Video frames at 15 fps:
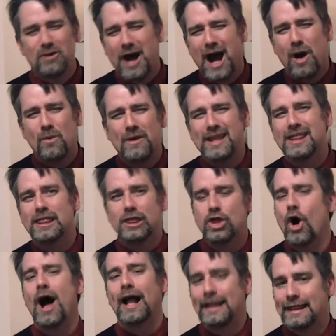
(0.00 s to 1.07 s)
how we
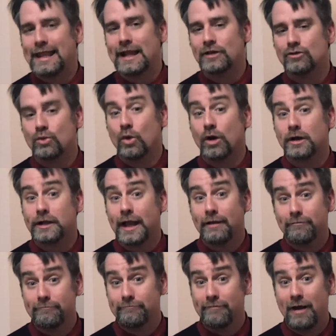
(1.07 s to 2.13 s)
thought things worked
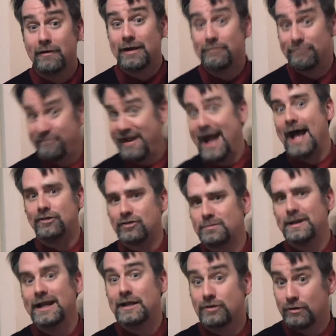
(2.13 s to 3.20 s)
at very fast
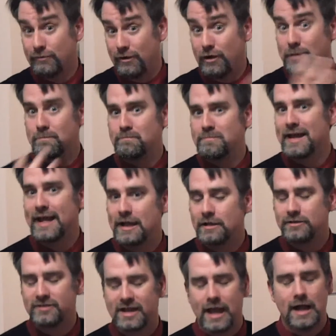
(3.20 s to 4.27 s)
speeds or very
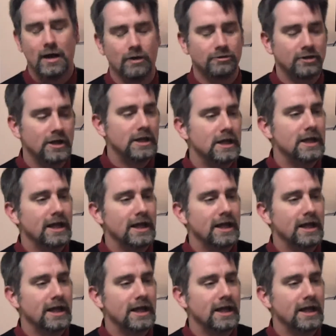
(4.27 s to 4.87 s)
big scales.